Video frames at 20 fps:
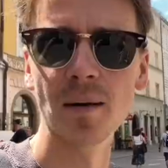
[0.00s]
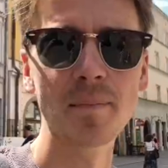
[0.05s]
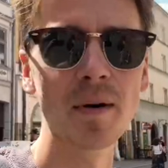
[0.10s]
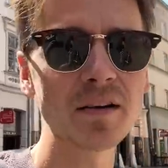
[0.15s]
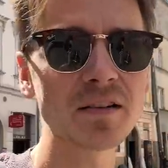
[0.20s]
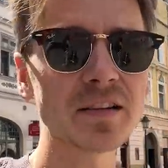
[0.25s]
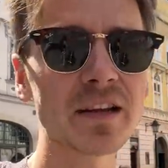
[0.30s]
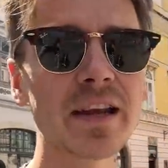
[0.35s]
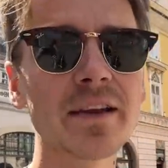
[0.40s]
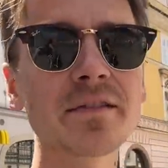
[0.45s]

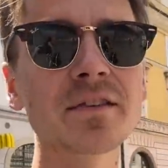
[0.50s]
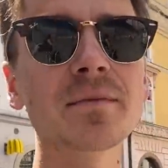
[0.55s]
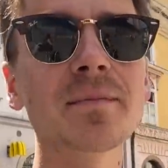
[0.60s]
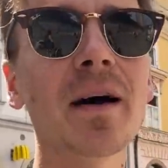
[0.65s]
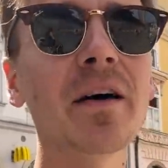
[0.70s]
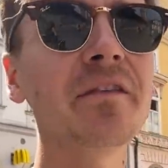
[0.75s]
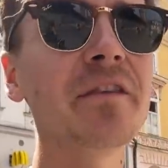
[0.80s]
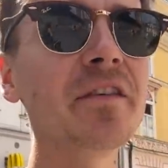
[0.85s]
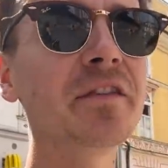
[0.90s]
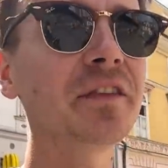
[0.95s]
bus leaves in
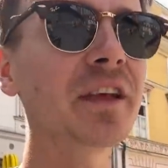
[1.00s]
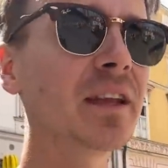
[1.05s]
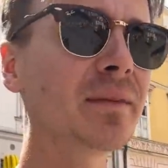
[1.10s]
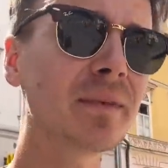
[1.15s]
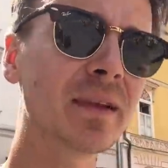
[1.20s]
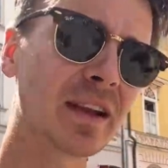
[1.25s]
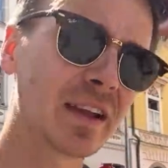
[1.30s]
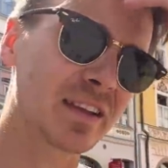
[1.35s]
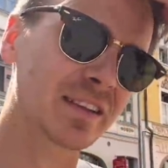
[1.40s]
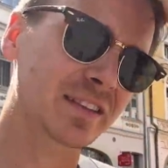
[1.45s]
about 15
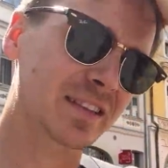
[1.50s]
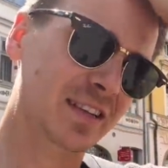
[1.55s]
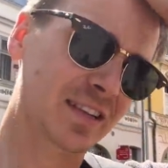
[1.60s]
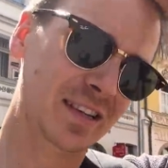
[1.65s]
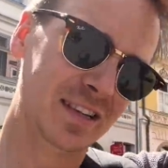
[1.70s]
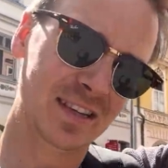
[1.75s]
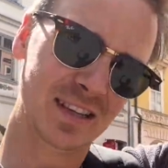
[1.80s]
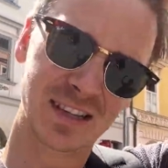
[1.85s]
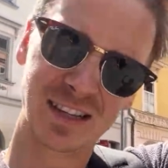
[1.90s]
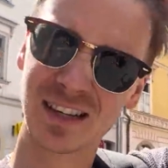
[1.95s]
minutes.
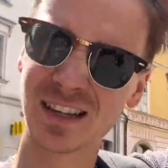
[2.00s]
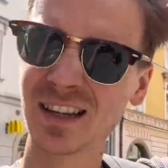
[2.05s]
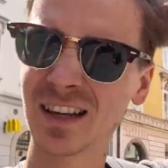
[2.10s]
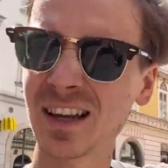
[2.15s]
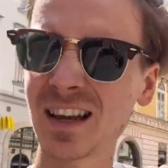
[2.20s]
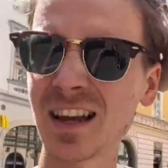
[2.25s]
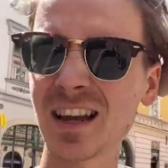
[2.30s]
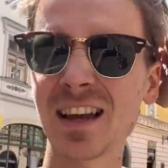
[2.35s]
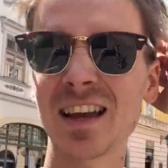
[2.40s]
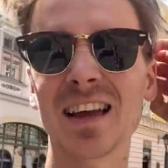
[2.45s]

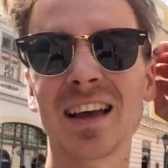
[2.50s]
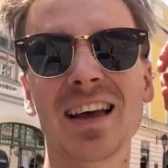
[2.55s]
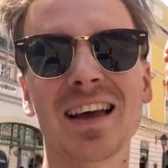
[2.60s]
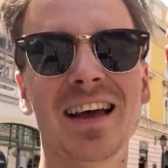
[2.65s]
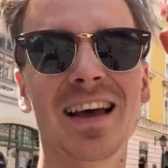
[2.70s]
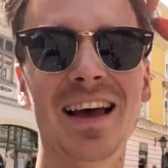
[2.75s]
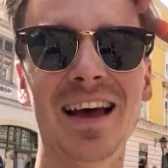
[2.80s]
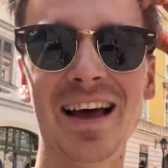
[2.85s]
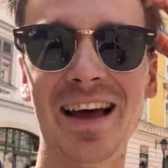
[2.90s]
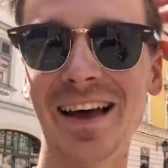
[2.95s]

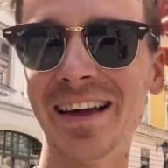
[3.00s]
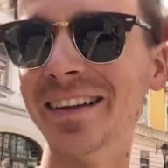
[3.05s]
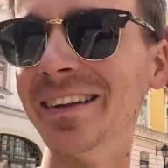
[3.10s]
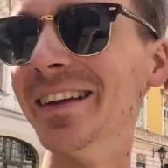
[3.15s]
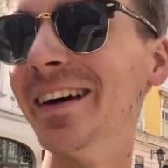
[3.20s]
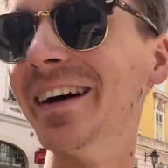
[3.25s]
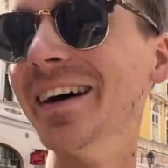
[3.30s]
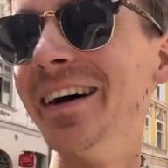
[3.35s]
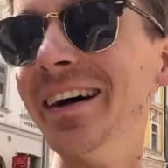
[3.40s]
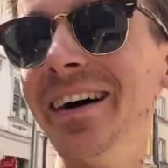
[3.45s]
And
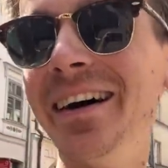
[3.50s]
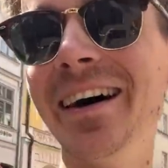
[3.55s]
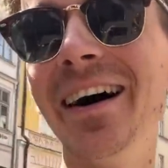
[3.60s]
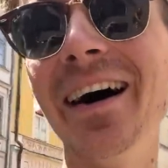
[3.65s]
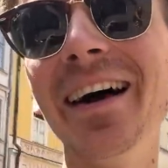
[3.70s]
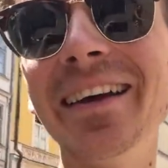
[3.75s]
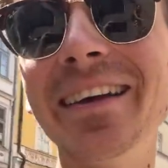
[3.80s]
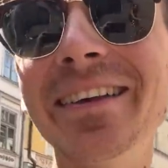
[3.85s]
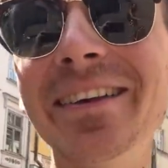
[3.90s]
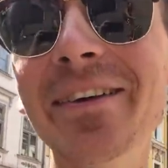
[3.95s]
uh,
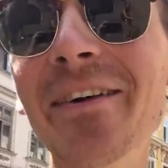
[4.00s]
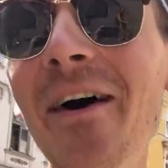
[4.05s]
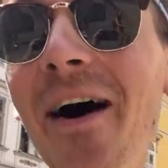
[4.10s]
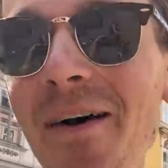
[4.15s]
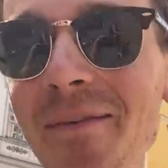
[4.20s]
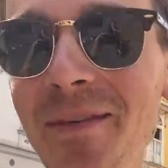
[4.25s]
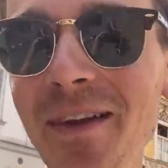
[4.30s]
I, you know what I'm